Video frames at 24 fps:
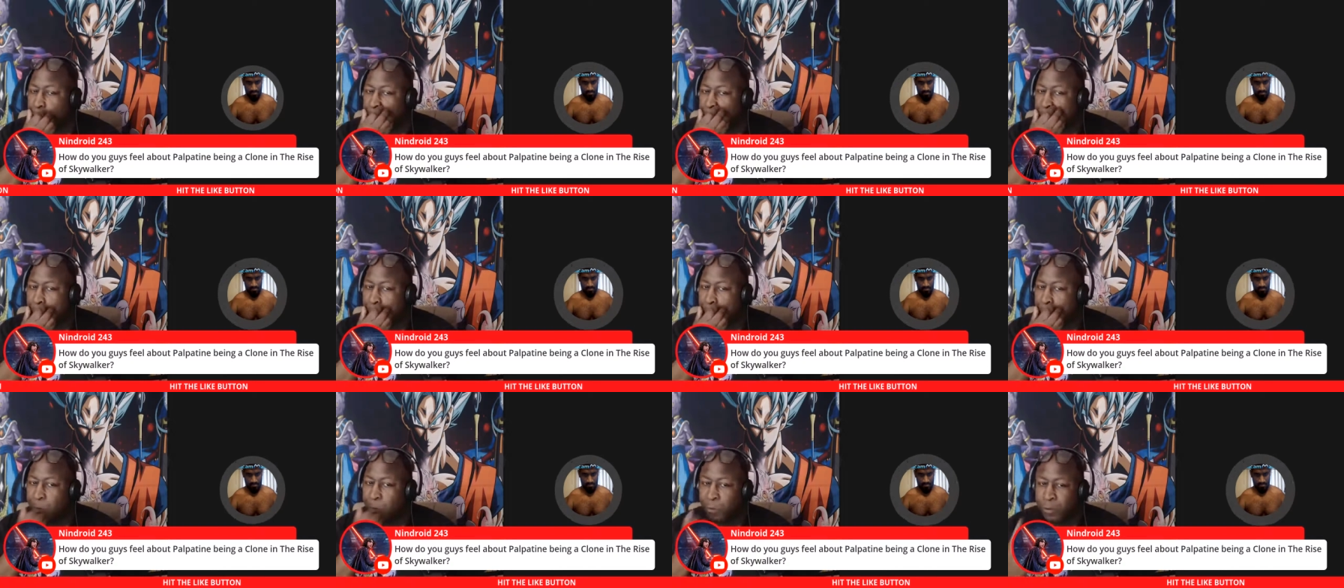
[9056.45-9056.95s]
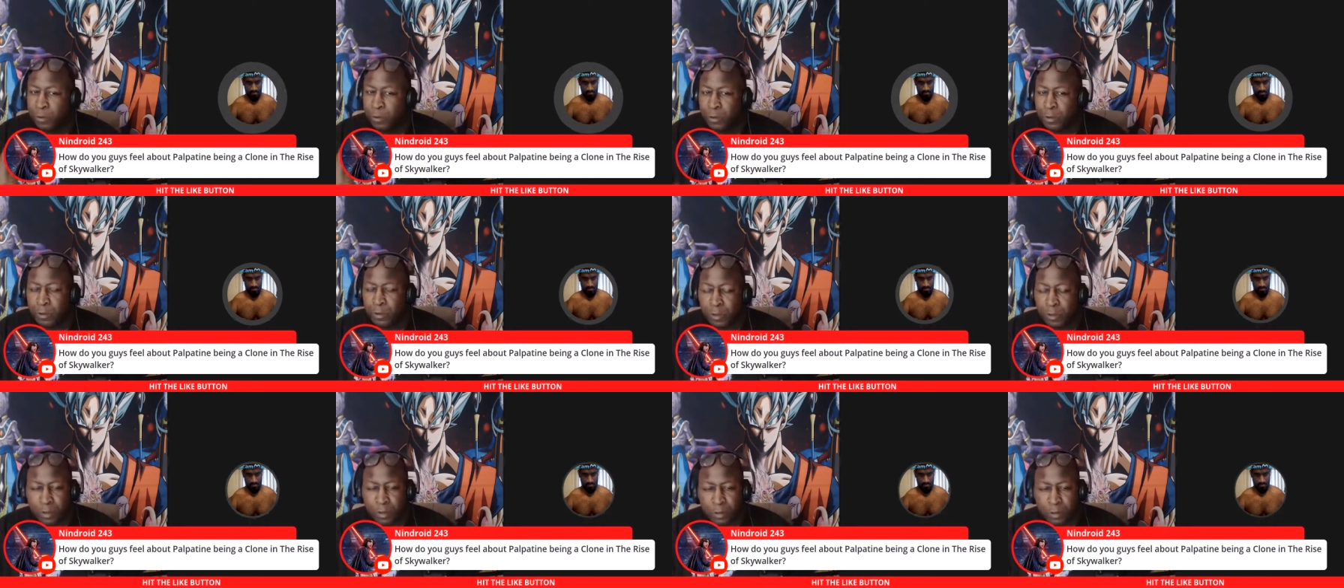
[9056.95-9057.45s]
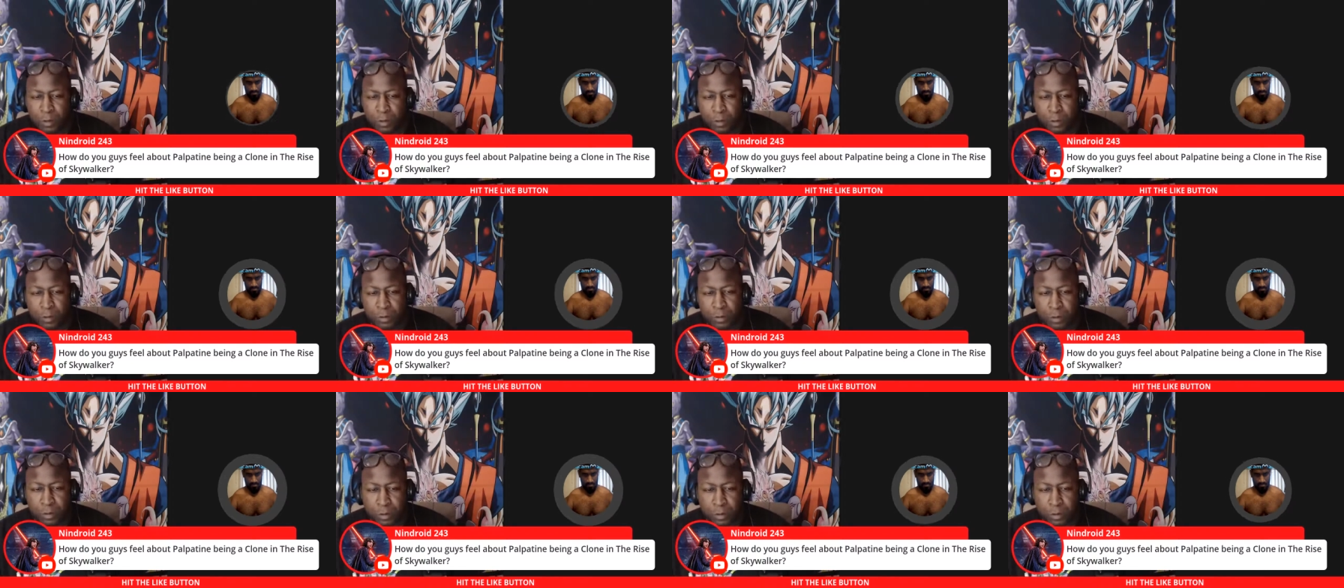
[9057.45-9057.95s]
But it's just
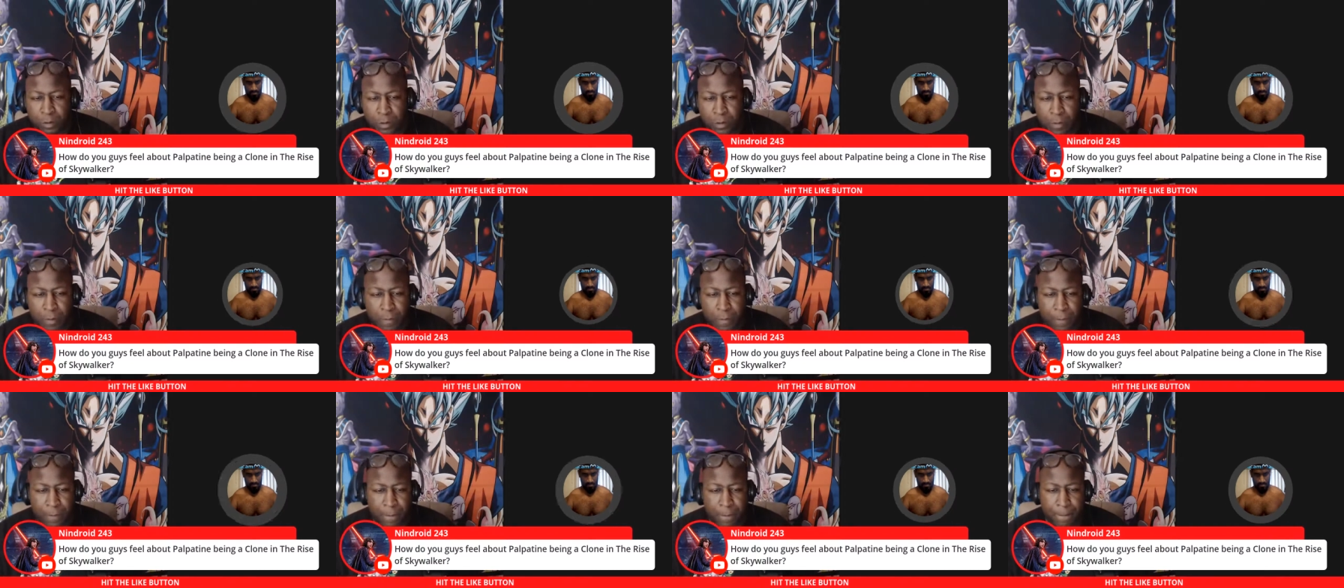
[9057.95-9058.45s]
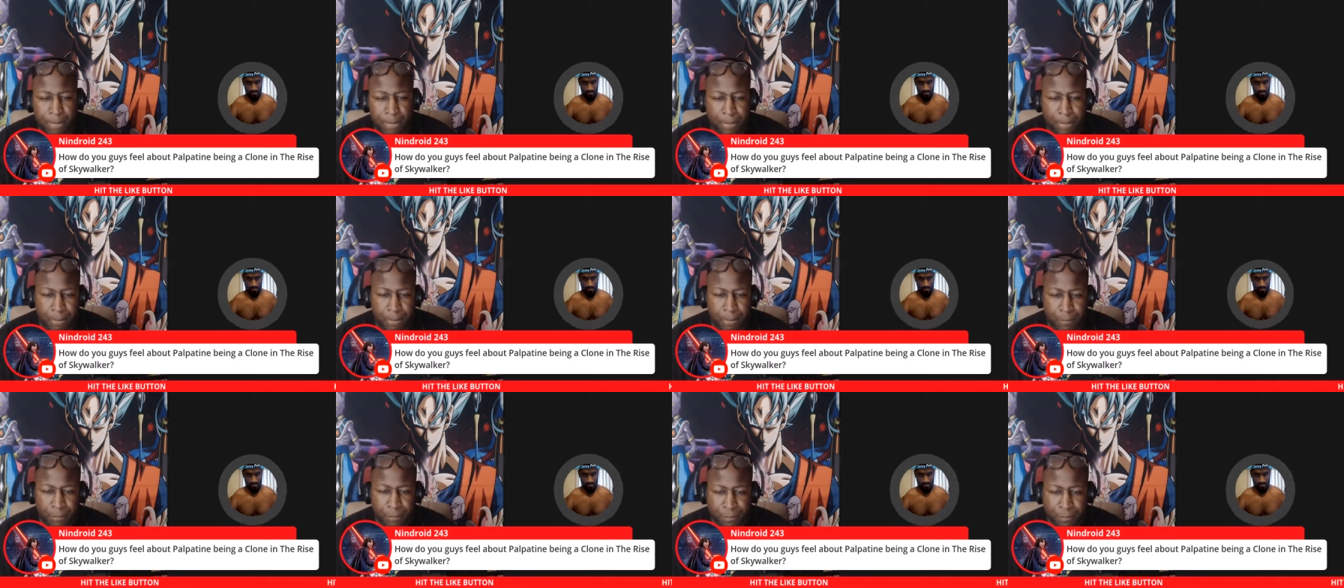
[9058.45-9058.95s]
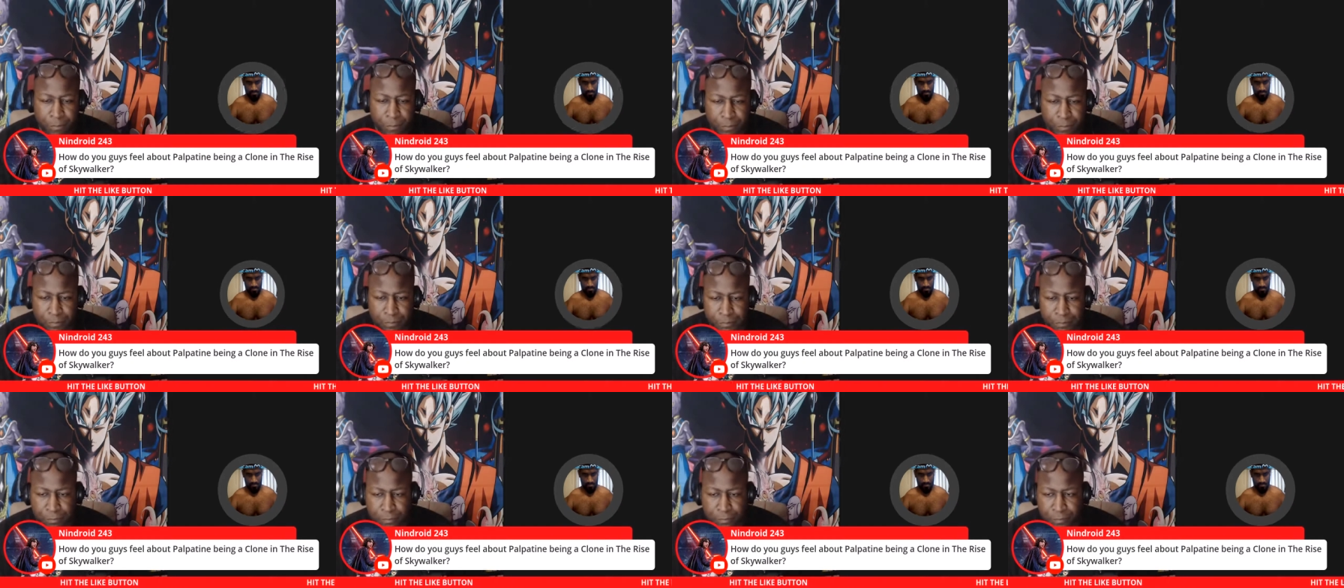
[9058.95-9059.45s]
the thing that they were doing
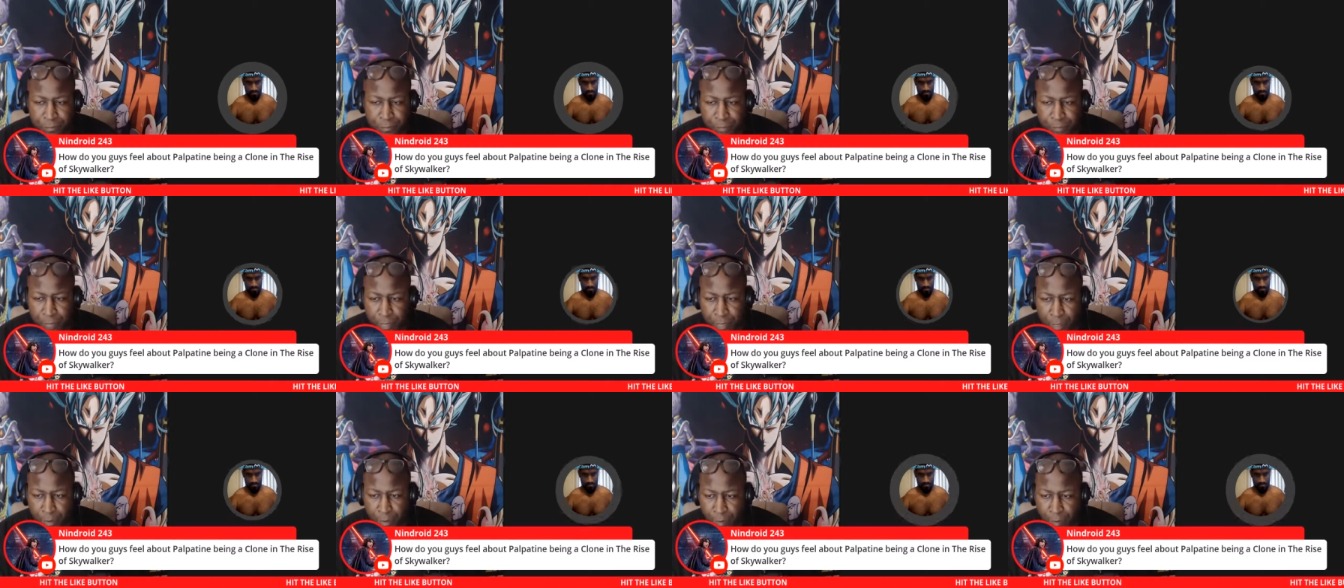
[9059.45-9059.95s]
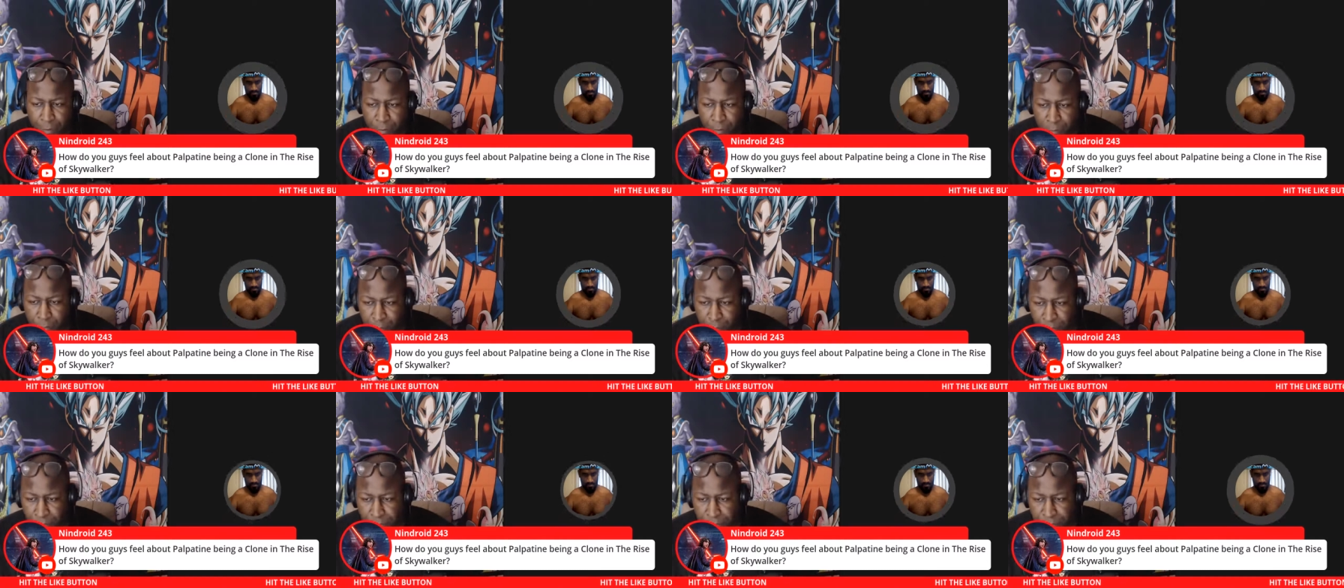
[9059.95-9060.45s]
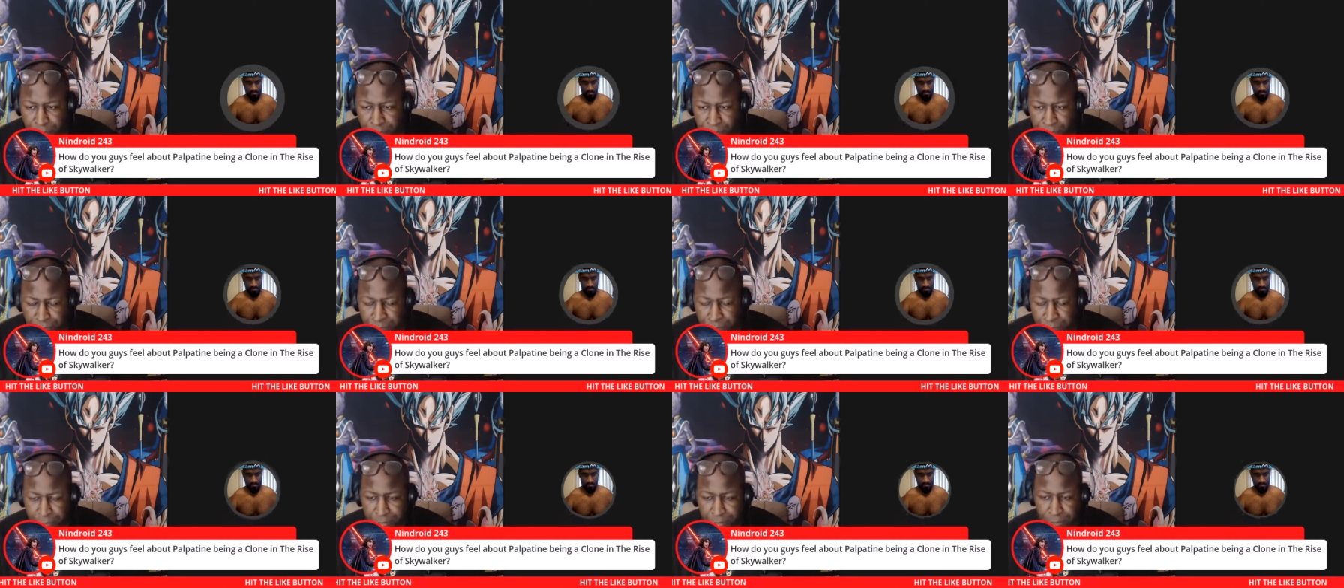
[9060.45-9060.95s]
with the Force and how she was
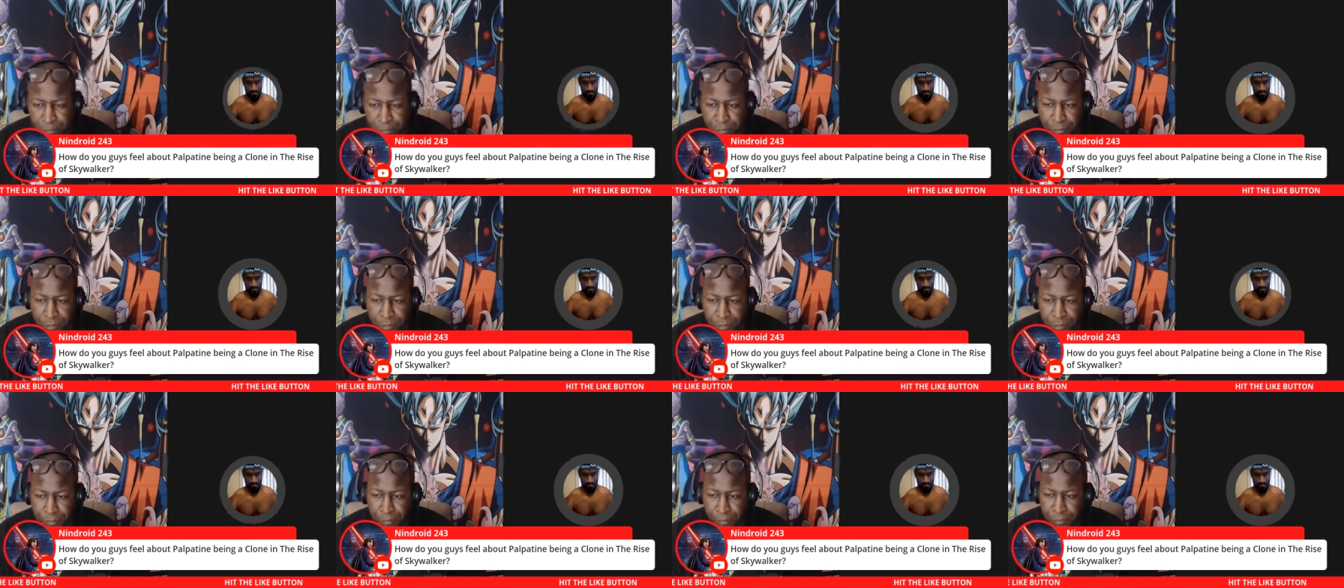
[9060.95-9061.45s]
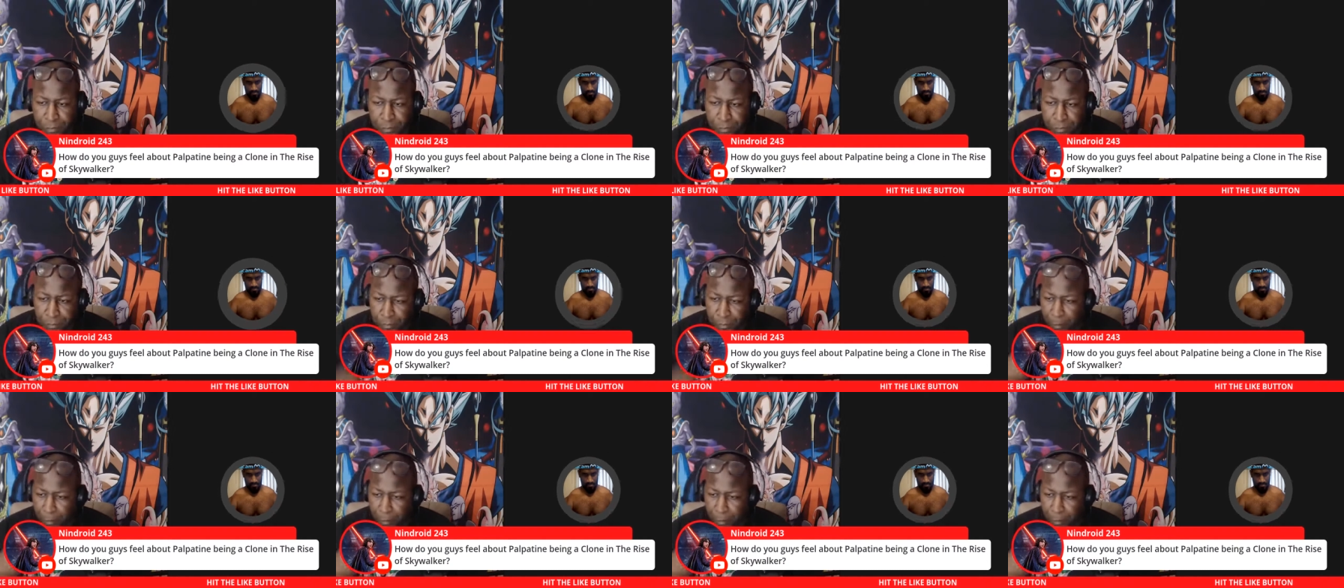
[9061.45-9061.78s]
teleporting the lightsaber.